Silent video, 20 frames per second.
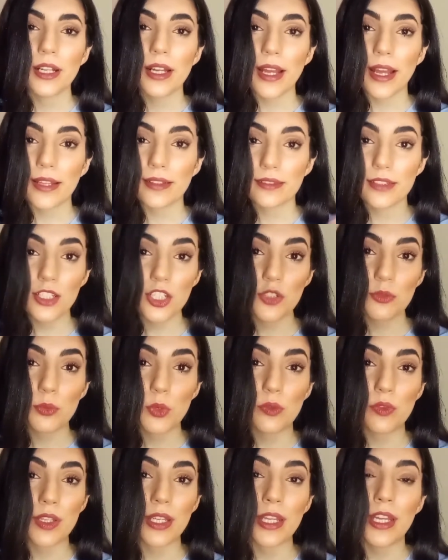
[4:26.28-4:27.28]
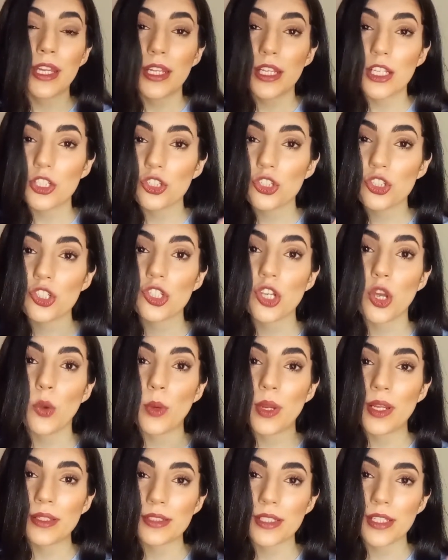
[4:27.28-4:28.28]
And this movie is
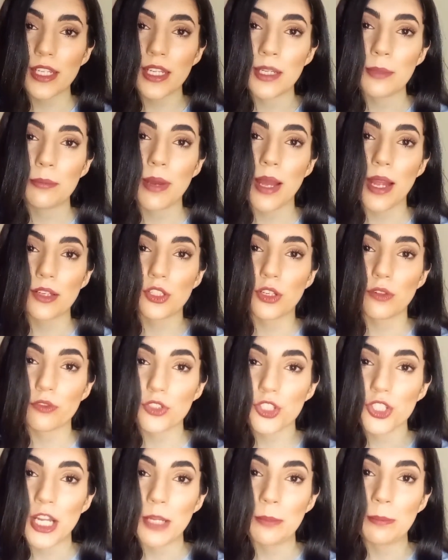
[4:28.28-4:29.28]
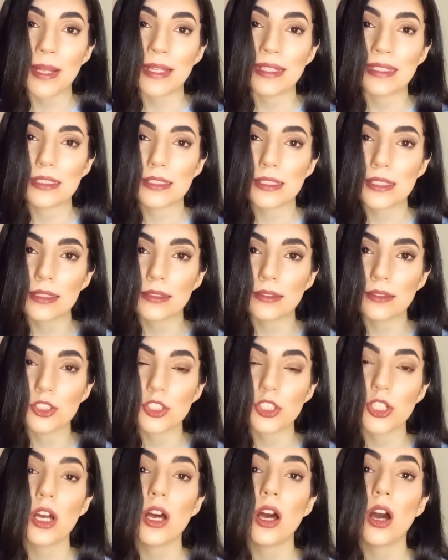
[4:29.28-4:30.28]
showing the impact of shame and guilt
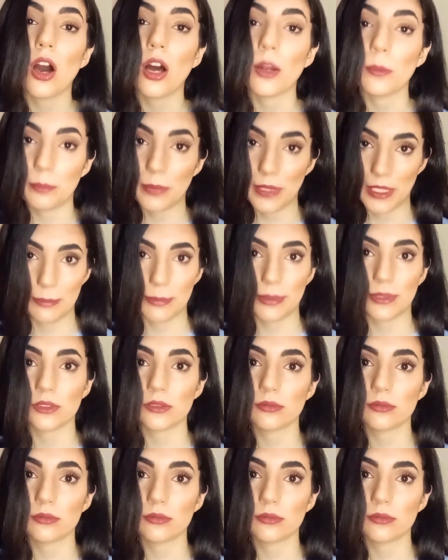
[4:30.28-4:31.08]
on people.